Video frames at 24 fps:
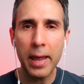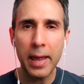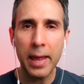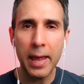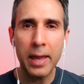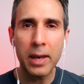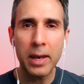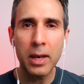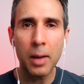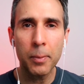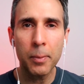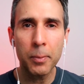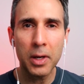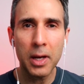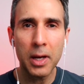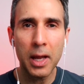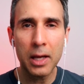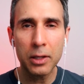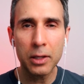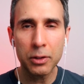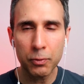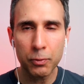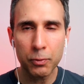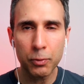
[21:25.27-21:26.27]
And I'm going to
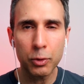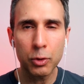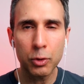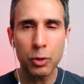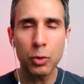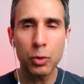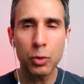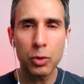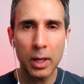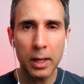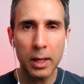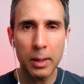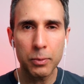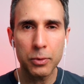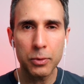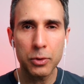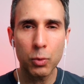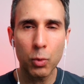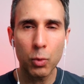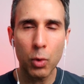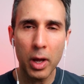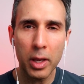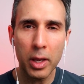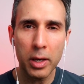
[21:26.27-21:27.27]
ask for two types.
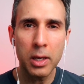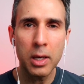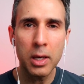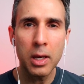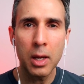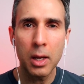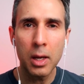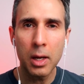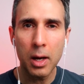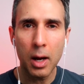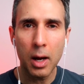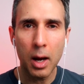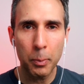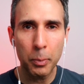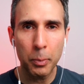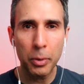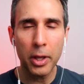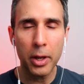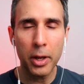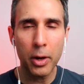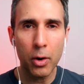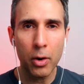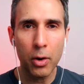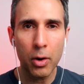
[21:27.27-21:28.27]
One, a
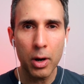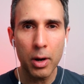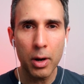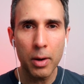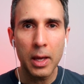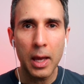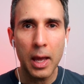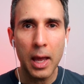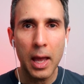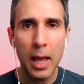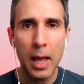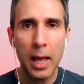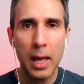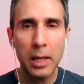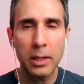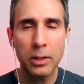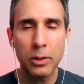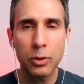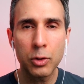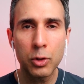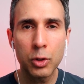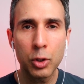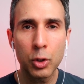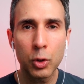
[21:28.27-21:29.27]
player,
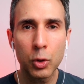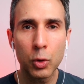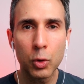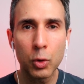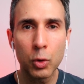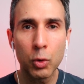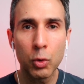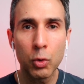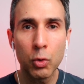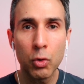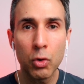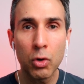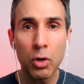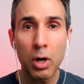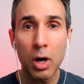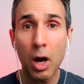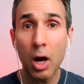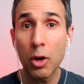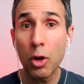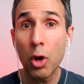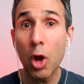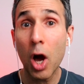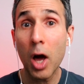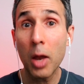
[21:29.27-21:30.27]
and two,
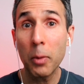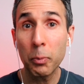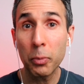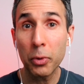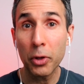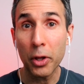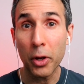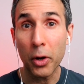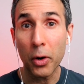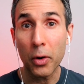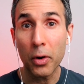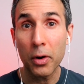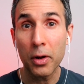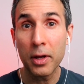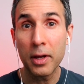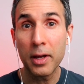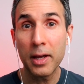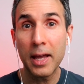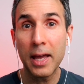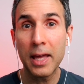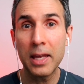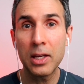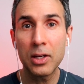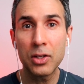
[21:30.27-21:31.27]
a non-player,
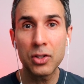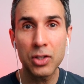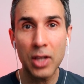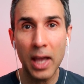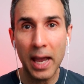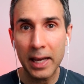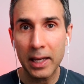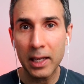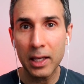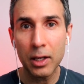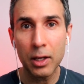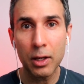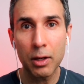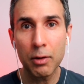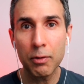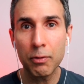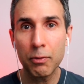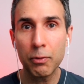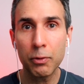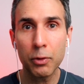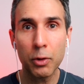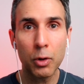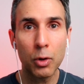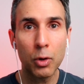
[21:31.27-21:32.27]
an
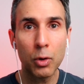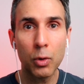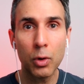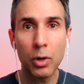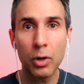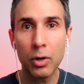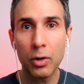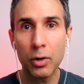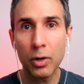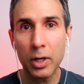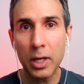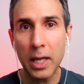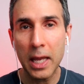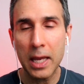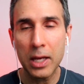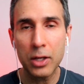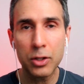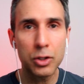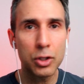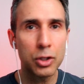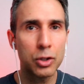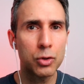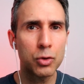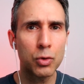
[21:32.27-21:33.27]
executive, or an
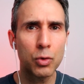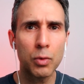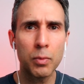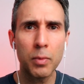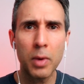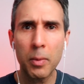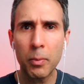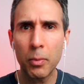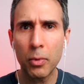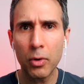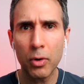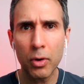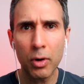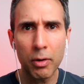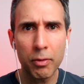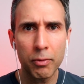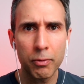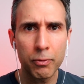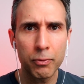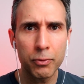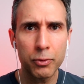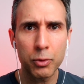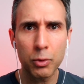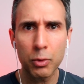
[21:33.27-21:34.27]
agent or a member
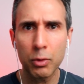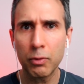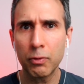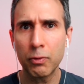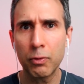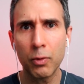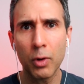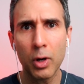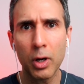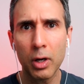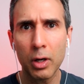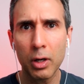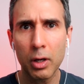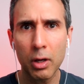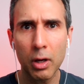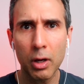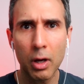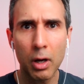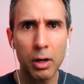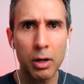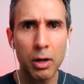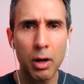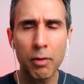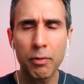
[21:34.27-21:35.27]
of sort of
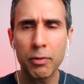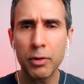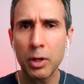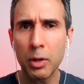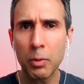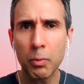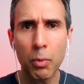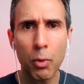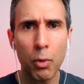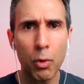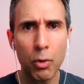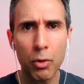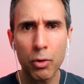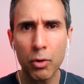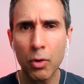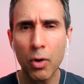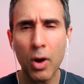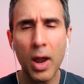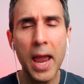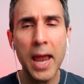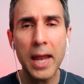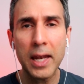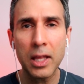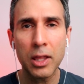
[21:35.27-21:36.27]
a governing board or
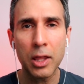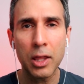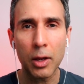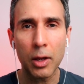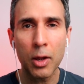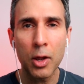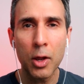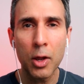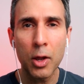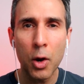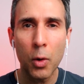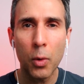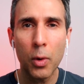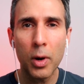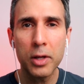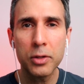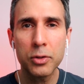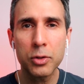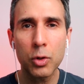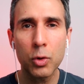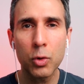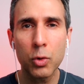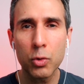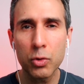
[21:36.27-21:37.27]
anything, right?
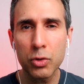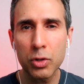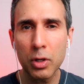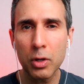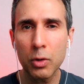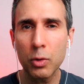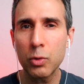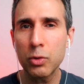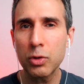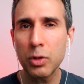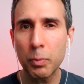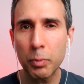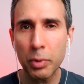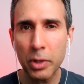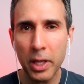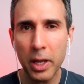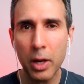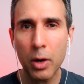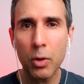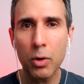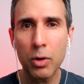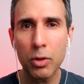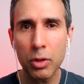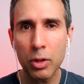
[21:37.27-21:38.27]
So who's a
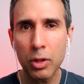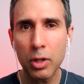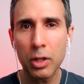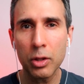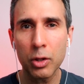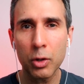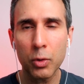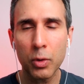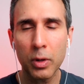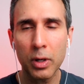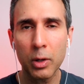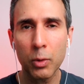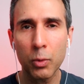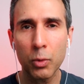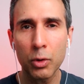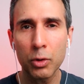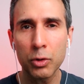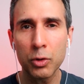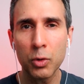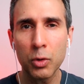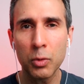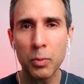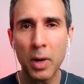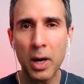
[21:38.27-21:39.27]
player in the cricket world
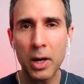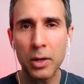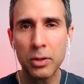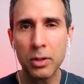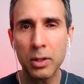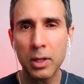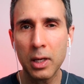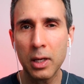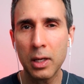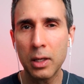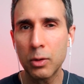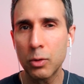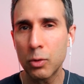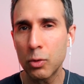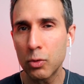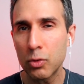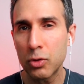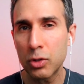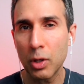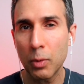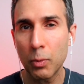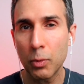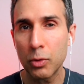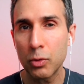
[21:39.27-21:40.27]
you admire today, and who's
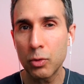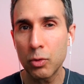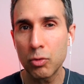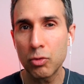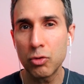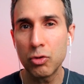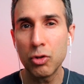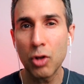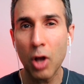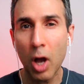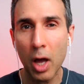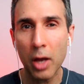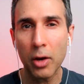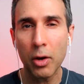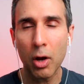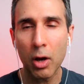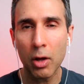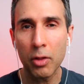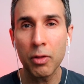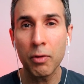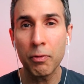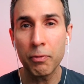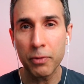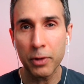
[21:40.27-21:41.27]
someone who's not
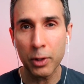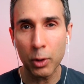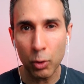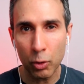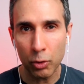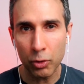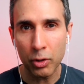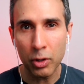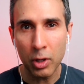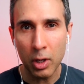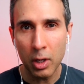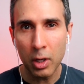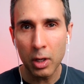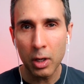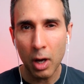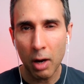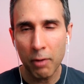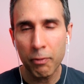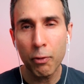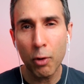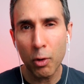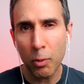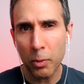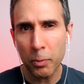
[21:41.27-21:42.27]
on the field? A
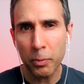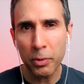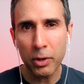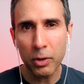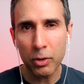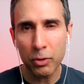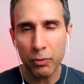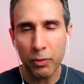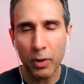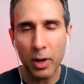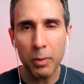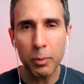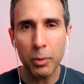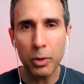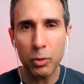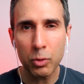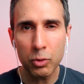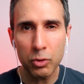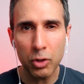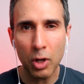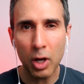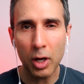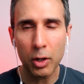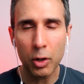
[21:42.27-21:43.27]
former player is fine, but
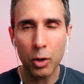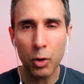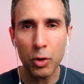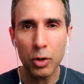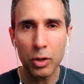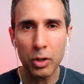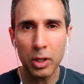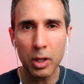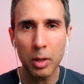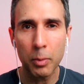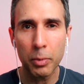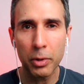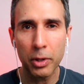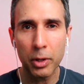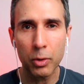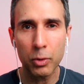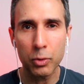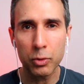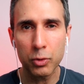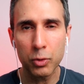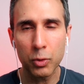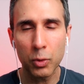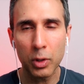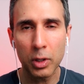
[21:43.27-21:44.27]
who's not currently a player
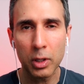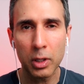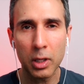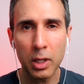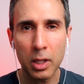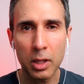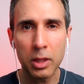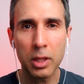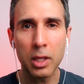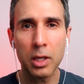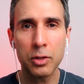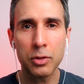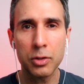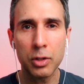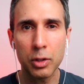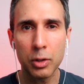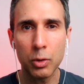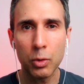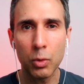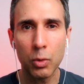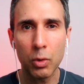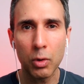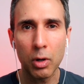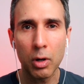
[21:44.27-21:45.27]
who's doing things that
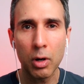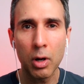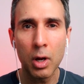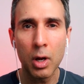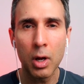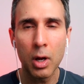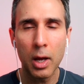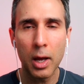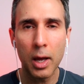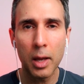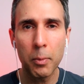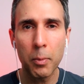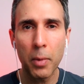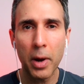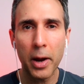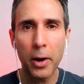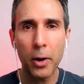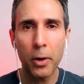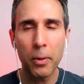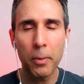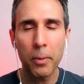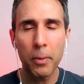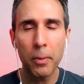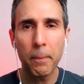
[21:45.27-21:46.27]
you
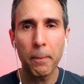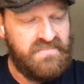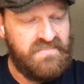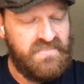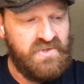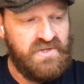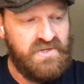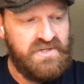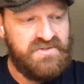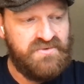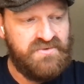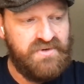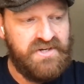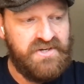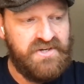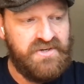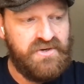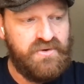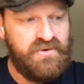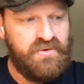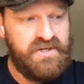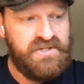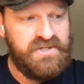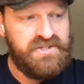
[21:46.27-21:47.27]
admire? That's a really good
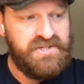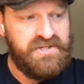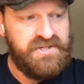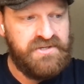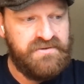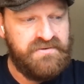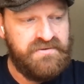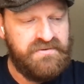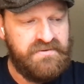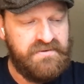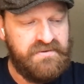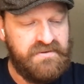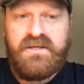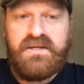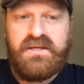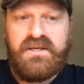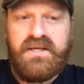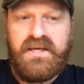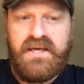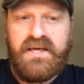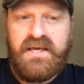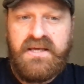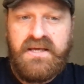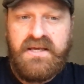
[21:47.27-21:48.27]
question.
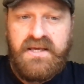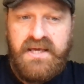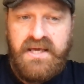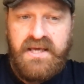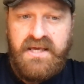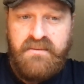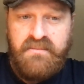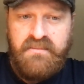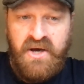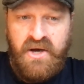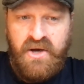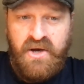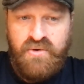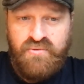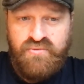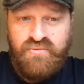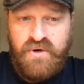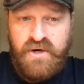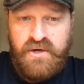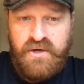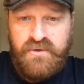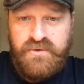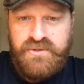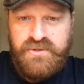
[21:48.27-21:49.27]
Kemar
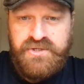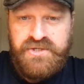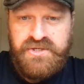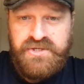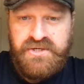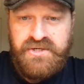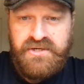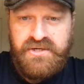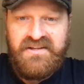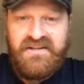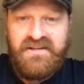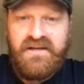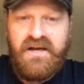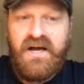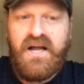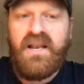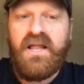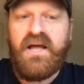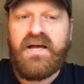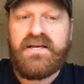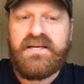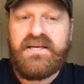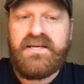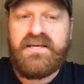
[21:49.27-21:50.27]
Roach. I
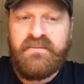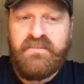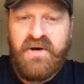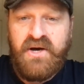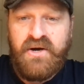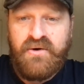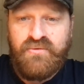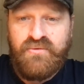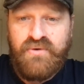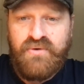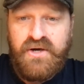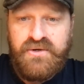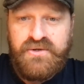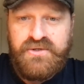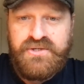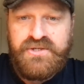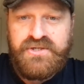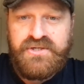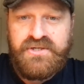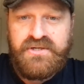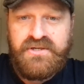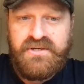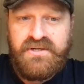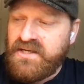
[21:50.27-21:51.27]
like Kemar
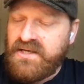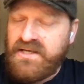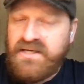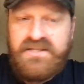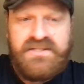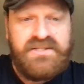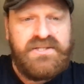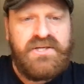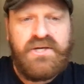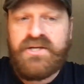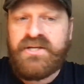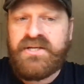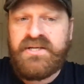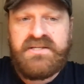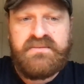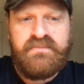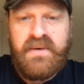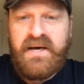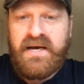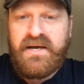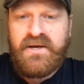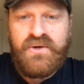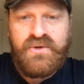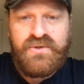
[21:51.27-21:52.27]
Roach. He's turning his
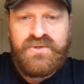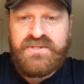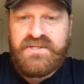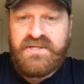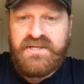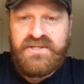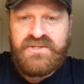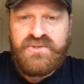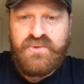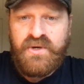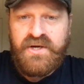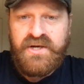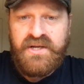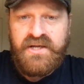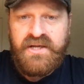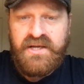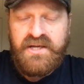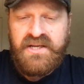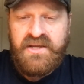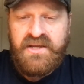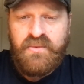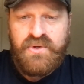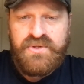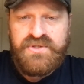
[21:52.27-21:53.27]
back on T20 and
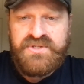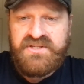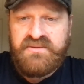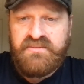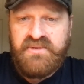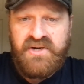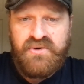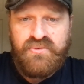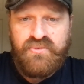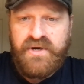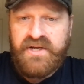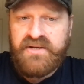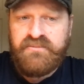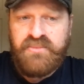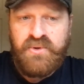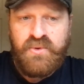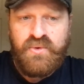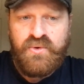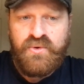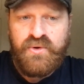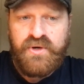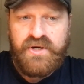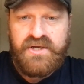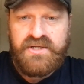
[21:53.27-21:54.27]
he wants to be a red ball
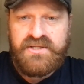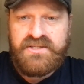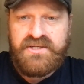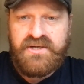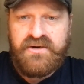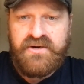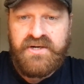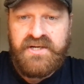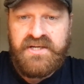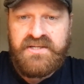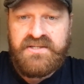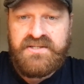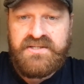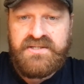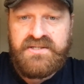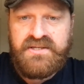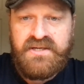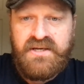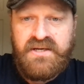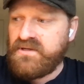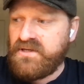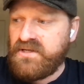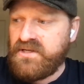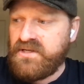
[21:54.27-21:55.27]
cricketer, and he's
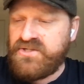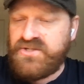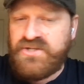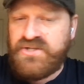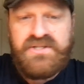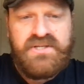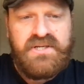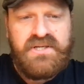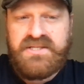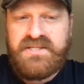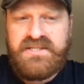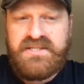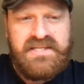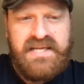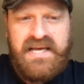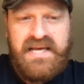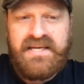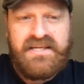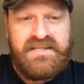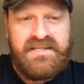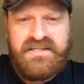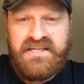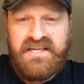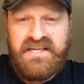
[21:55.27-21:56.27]
just
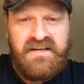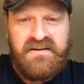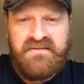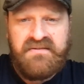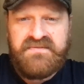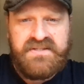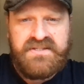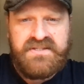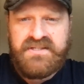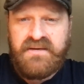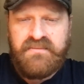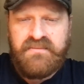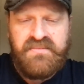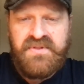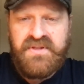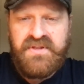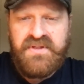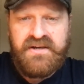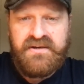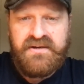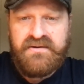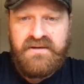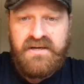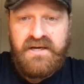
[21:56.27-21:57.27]
standing for
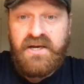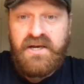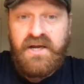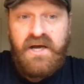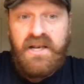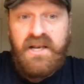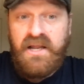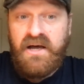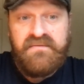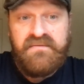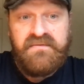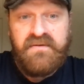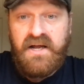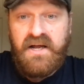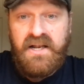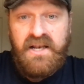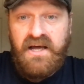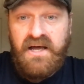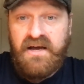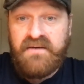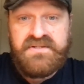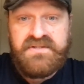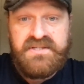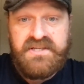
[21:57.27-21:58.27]
something. And I love
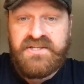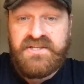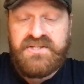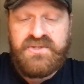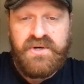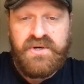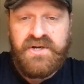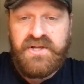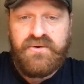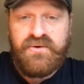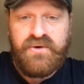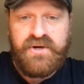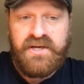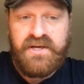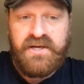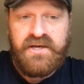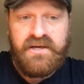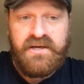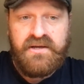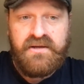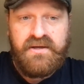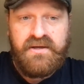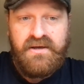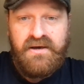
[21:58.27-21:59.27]
T20
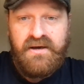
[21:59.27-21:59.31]
cricket.